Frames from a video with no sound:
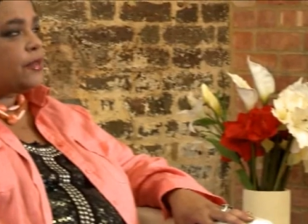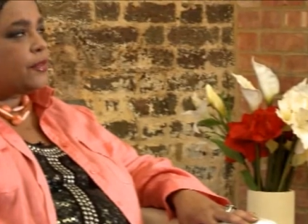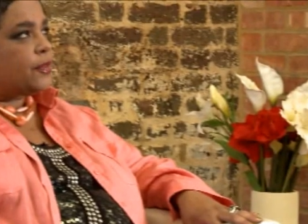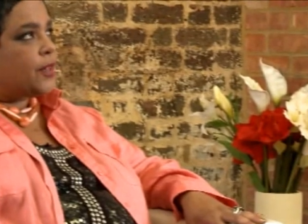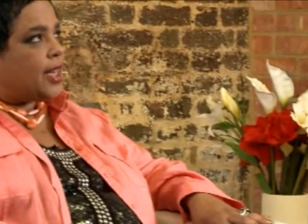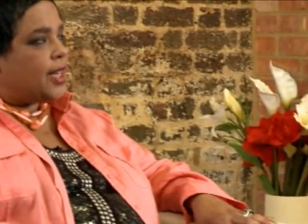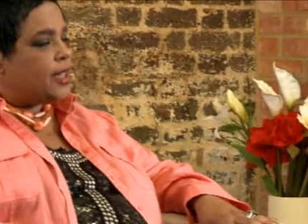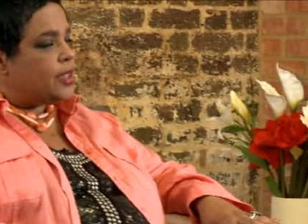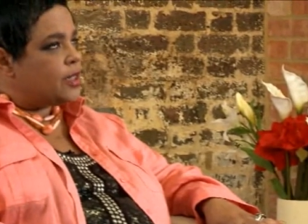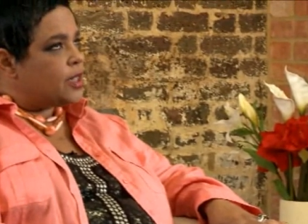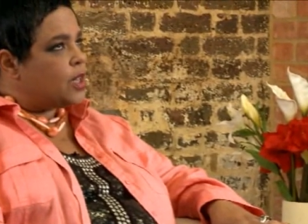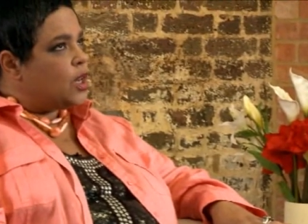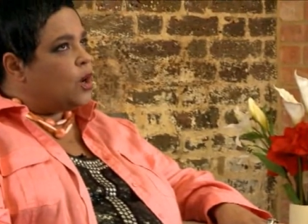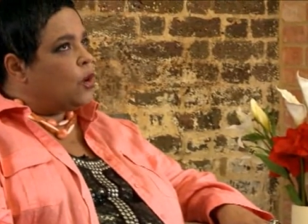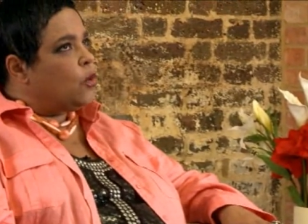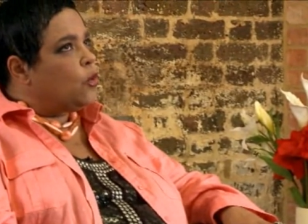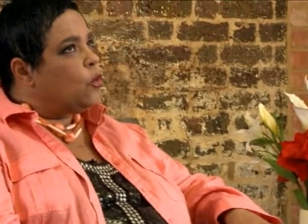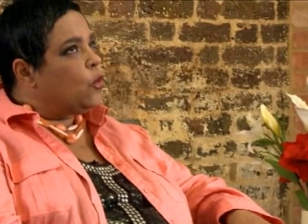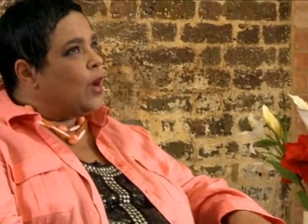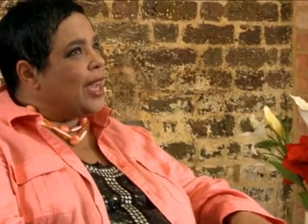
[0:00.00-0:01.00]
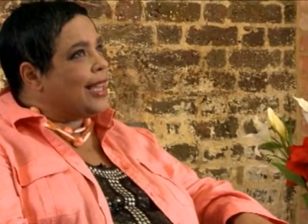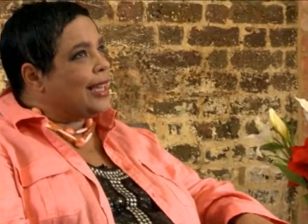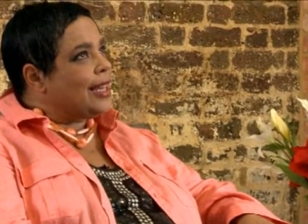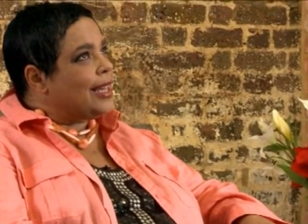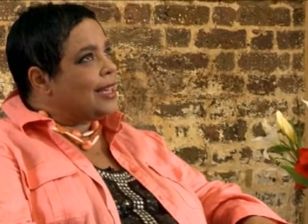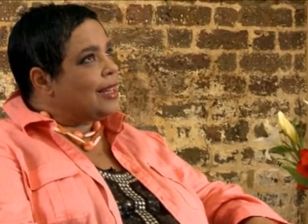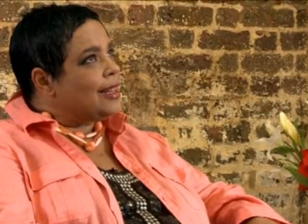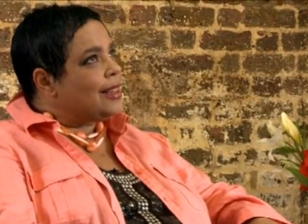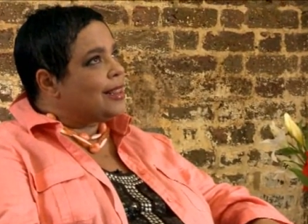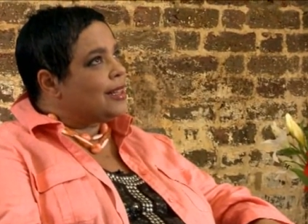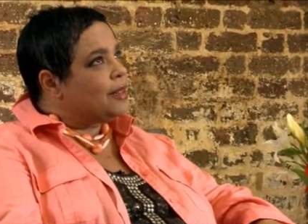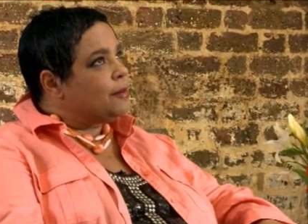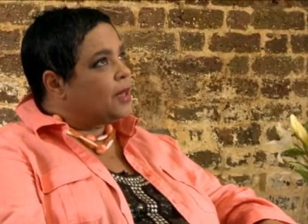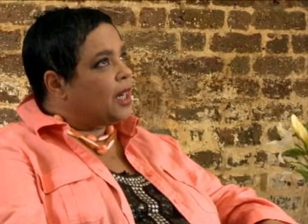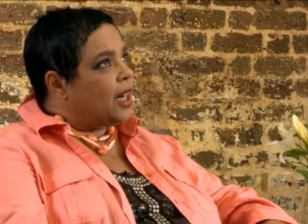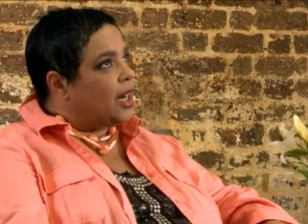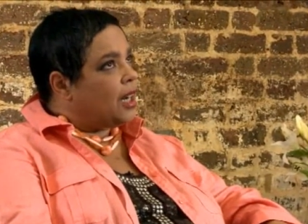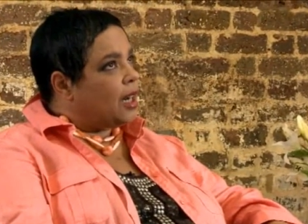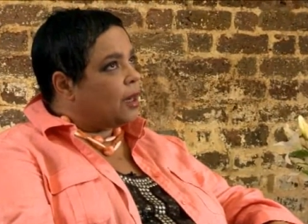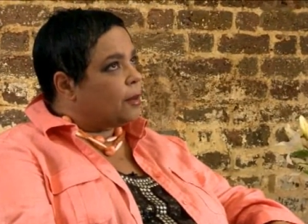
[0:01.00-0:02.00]
phrase, waking them
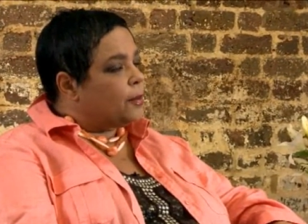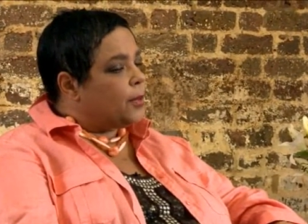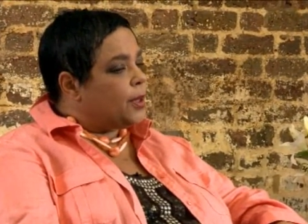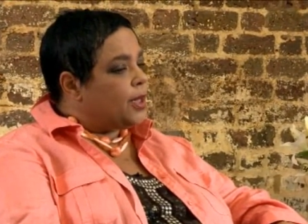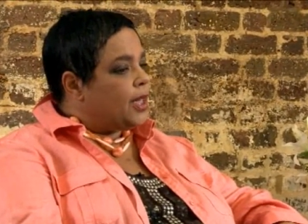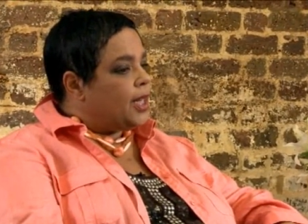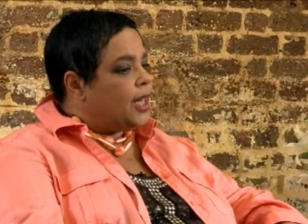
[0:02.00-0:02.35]
up.